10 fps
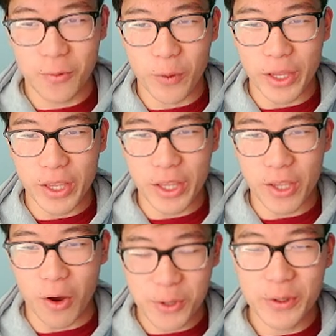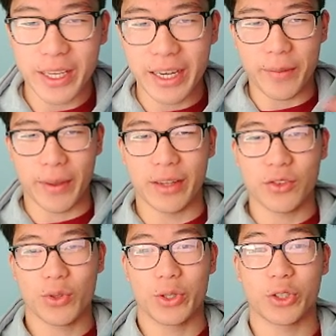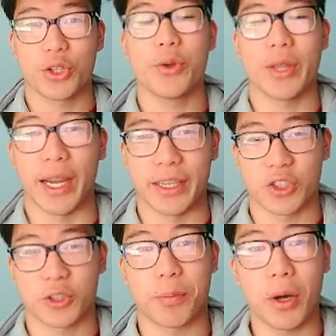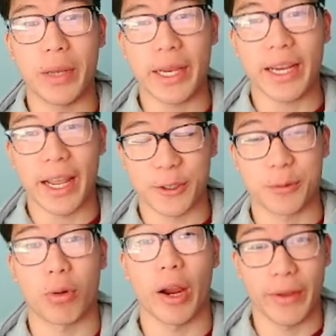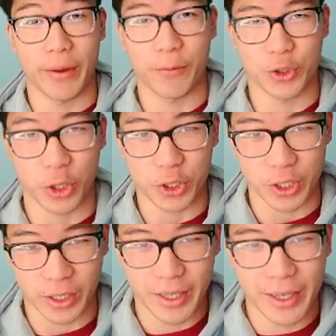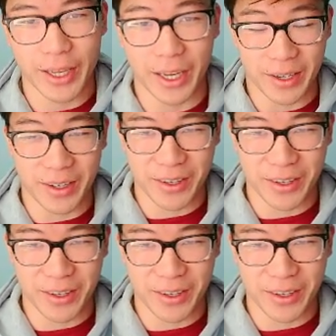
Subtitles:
When you send an email, there's two things. There's public and there's private infrastructure. And